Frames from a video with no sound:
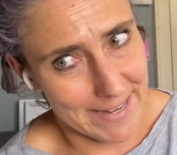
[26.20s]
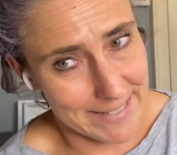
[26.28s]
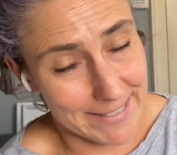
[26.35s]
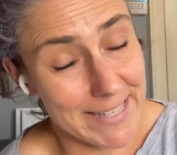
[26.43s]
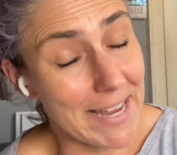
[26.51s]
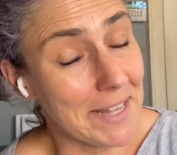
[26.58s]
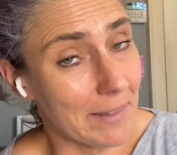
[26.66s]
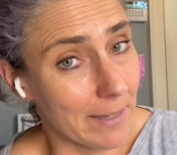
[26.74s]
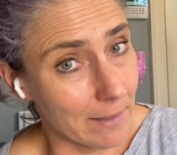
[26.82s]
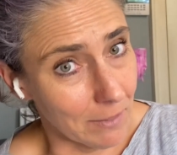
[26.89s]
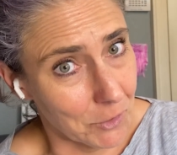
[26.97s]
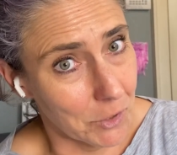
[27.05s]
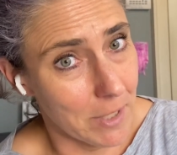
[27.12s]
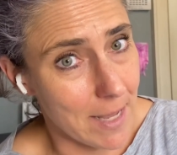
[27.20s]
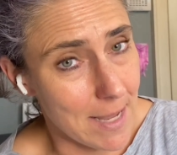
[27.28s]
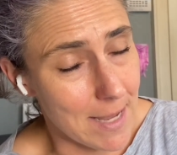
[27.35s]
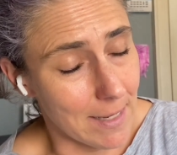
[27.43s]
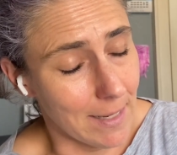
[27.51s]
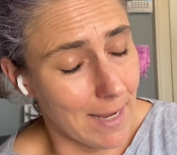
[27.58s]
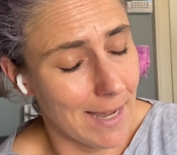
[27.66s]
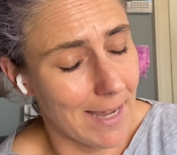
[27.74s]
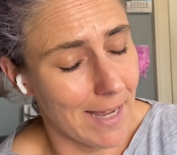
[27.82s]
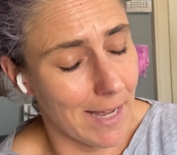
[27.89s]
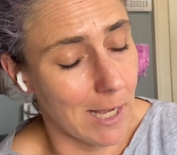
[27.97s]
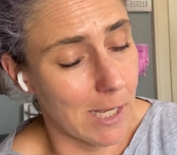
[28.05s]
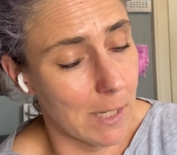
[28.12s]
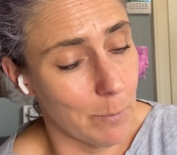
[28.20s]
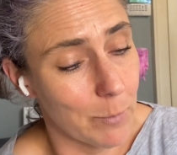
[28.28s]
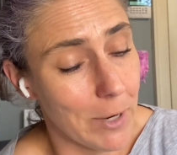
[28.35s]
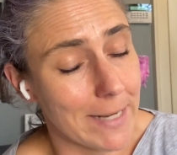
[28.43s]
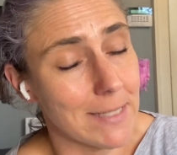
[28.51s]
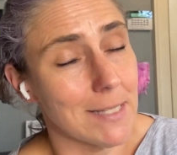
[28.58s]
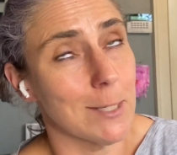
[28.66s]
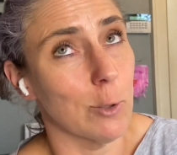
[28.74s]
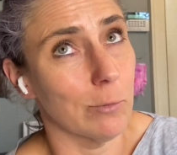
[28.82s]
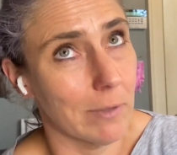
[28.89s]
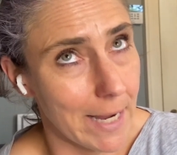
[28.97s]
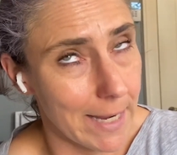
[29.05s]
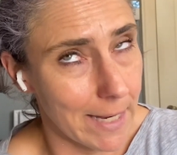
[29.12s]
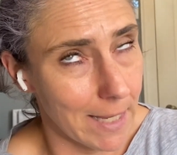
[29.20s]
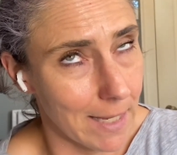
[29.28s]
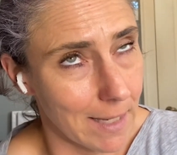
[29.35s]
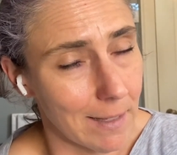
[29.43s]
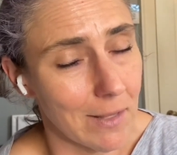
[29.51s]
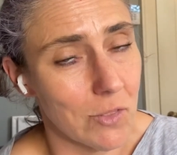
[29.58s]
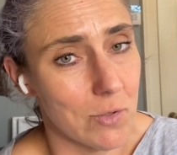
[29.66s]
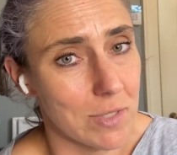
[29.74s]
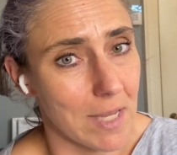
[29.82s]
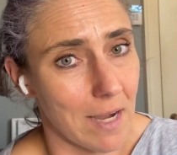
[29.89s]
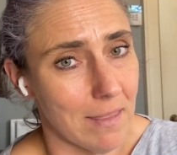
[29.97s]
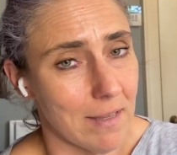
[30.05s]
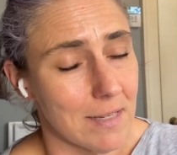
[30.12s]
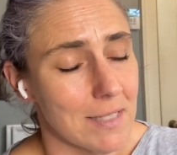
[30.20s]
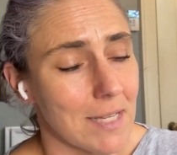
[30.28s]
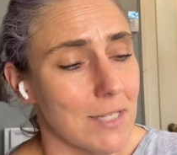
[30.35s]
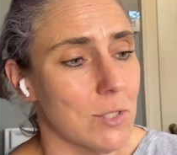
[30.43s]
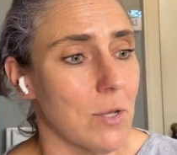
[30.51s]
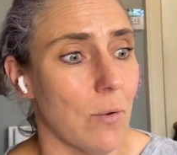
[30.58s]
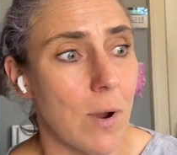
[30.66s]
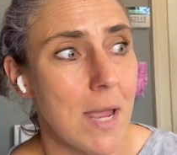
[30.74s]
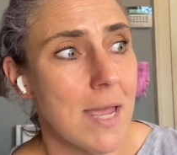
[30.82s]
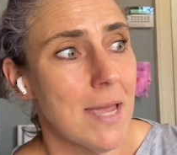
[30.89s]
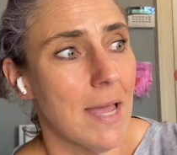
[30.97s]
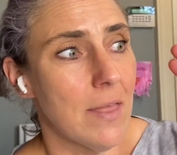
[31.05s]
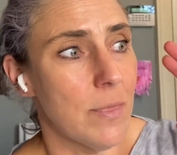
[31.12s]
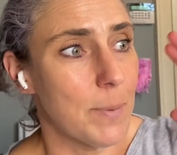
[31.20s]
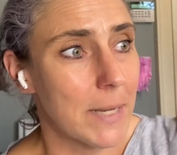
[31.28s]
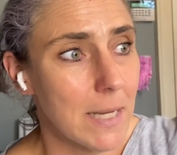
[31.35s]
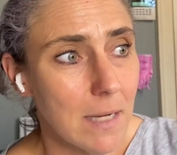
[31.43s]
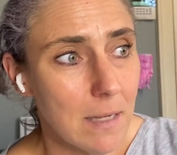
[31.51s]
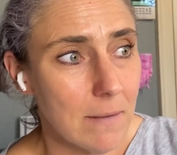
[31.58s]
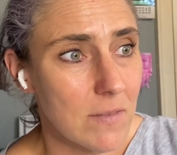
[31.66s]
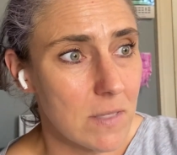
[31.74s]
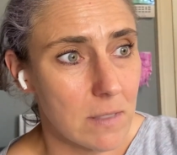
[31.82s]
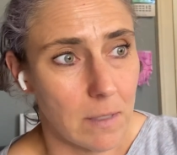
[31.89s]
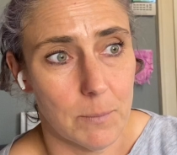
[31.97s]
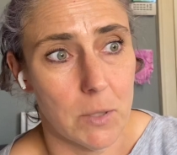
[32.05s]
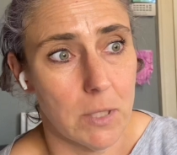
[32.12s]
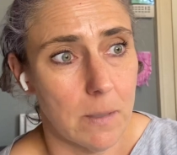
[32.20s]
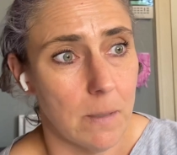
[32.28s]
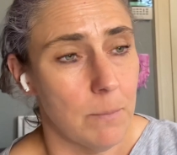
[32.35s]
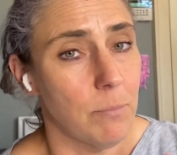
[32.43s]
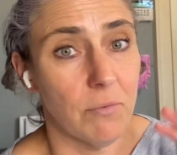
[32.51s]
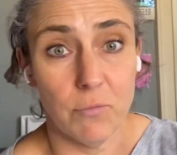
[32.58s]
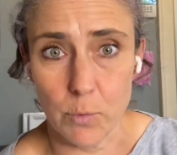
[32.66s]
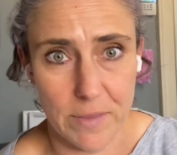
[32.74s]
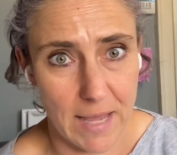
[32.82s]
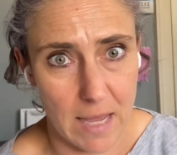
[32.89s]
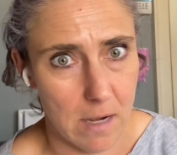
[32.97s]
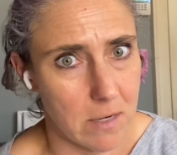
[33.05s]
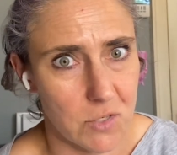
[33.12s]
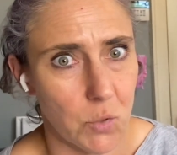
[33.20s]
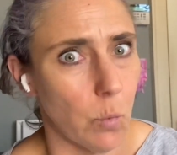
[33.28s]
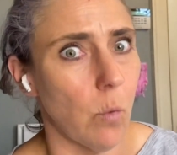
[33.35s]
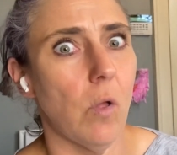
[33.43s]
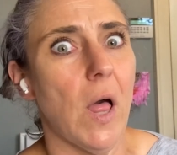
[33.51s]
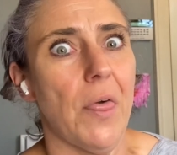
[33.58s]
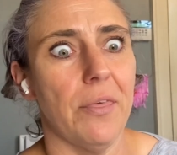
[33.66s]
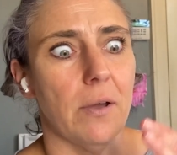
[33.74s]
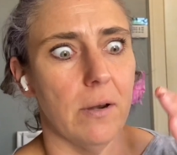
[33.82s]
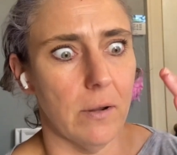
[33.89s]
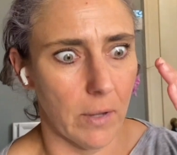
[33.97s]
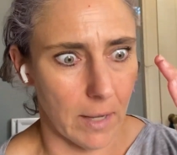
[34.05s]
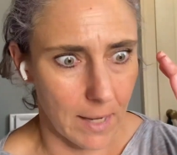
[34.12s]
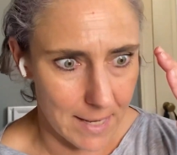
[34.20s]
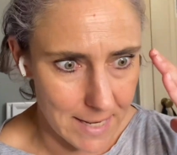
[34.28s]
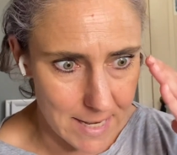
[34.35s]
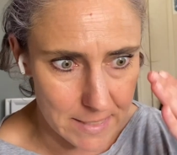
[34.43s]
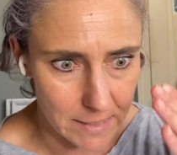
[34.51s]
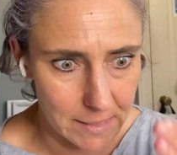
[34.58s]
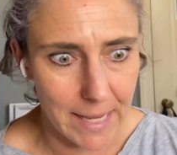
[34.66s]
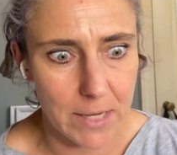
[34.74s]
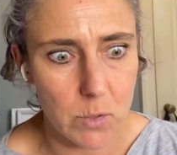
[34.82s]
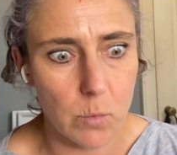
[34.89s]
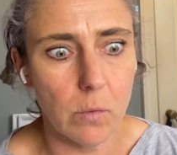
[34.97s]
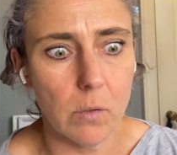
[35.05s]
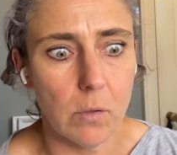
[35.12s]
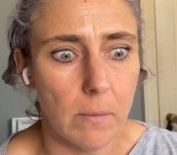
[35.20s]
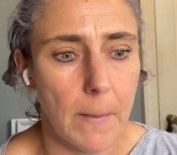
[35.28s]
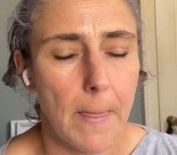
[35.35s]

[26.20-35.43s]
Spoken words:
Daily learning, practicing writing, those kind of things. And so at the beginning of the summer, before they got out of school, I thought, okay, I need to schedule